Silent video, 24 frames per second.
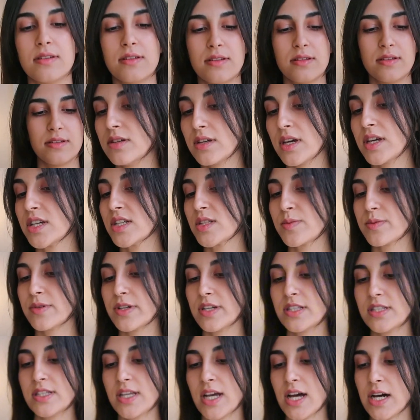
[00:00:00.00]
It
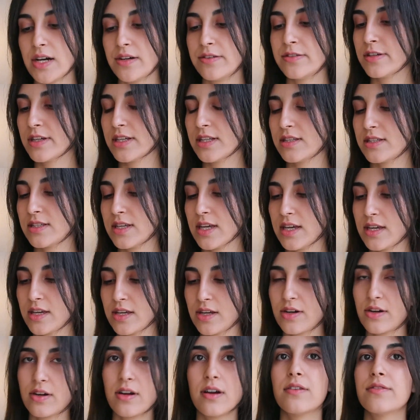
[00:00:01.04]
explains how you can take
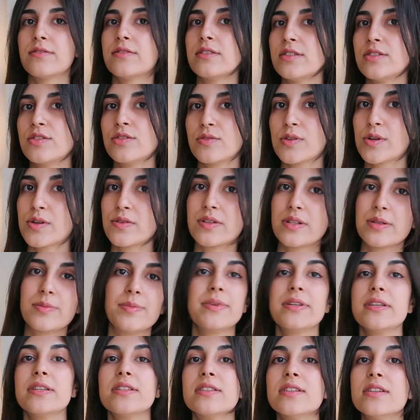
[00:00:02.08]
care of these jewelry
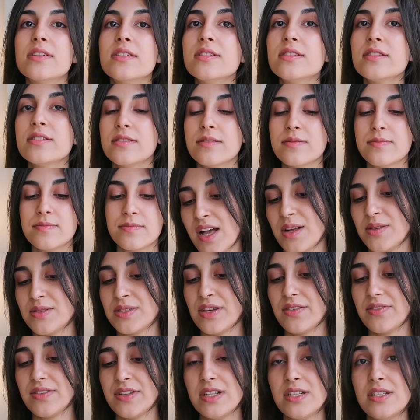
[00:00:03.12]
pieces. I'll
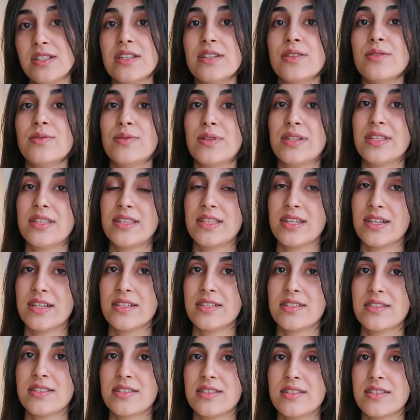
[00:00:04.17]
definitely read
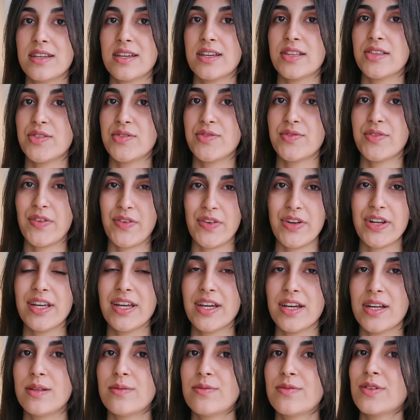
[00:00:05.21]
this. It's very
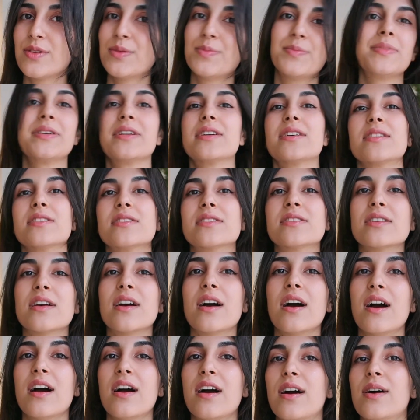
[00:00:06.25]
helpful because
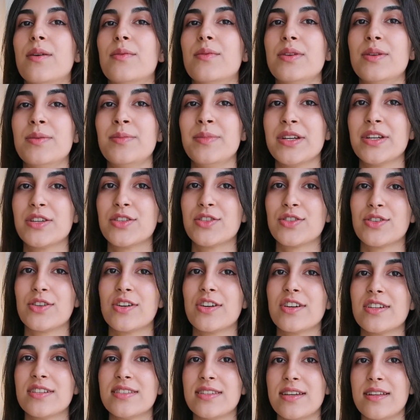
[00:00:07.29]
I want to make
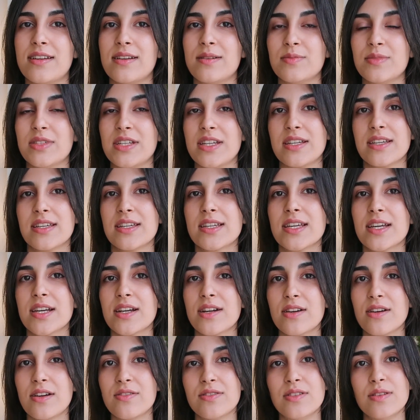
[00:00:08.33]
sure that I'm taking
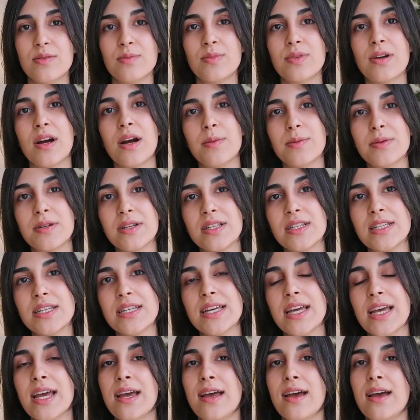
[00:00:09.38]
care of them
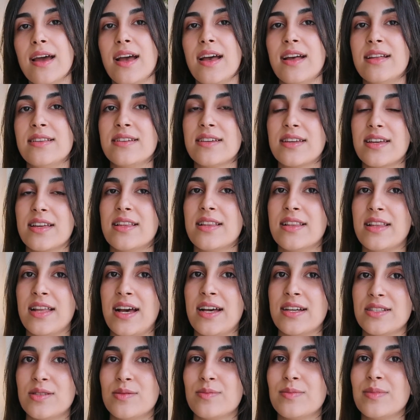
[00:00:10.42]
properly and they can
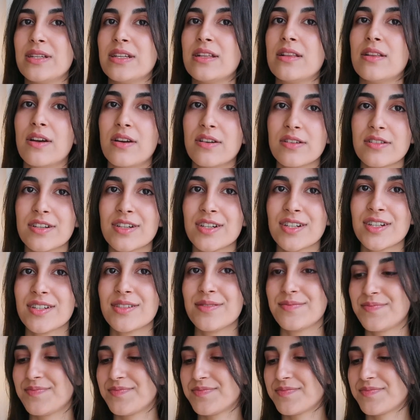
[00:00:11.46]
last me longer.